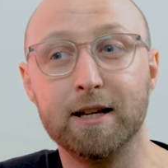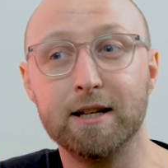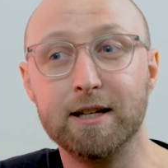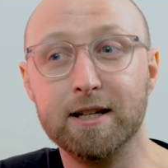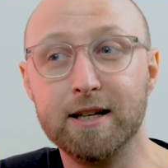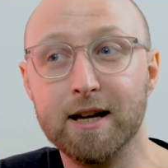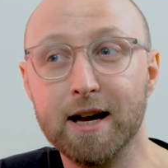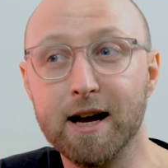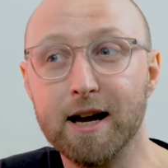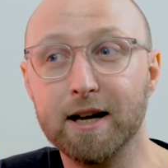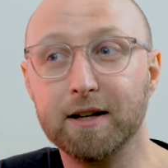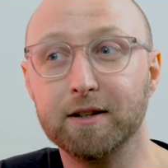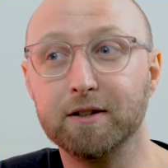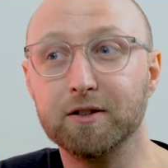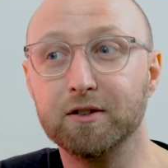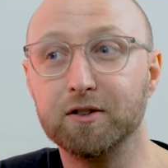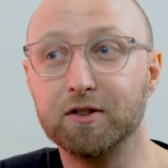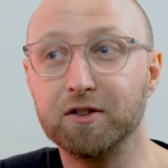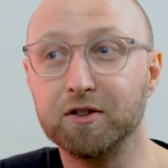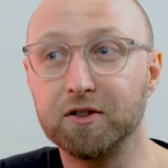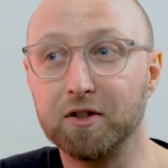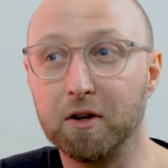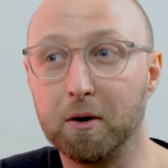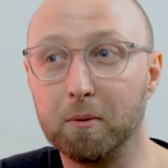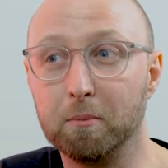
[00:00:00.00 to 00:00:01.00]
Yet
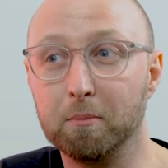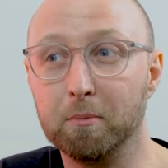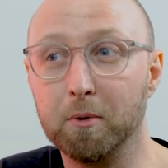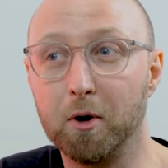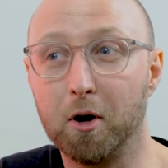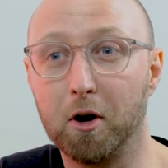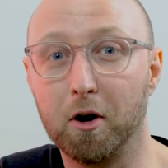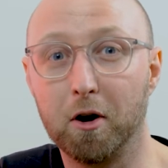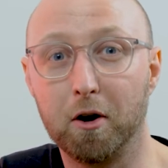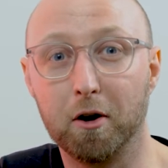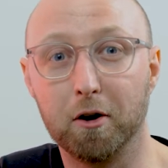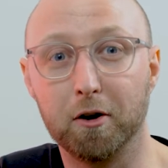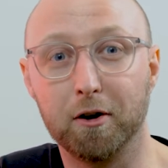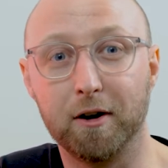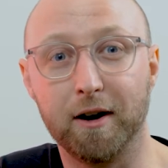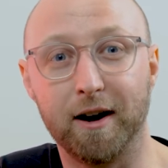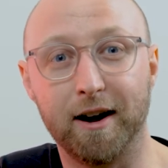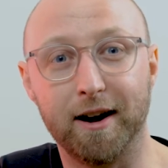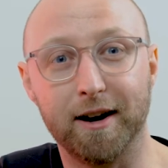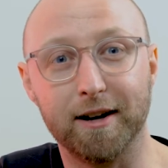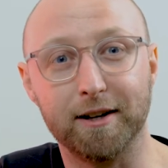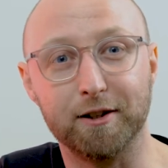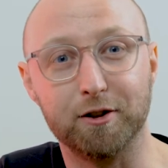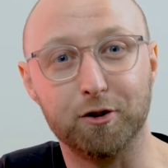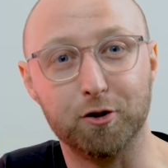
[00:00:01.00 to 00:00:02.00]
somehow
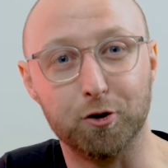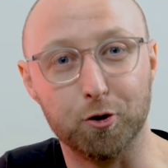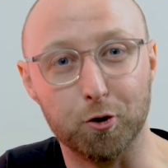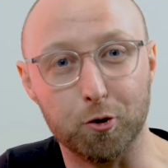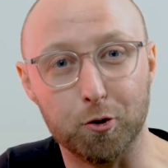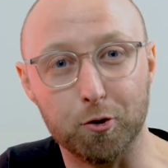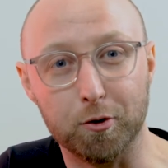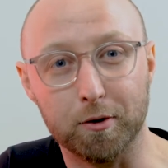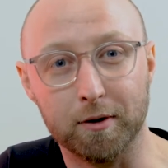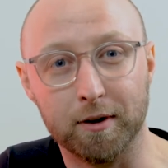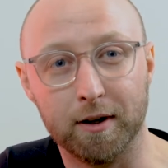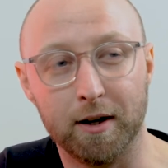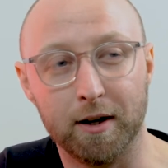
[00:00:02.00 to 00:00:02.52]
I do.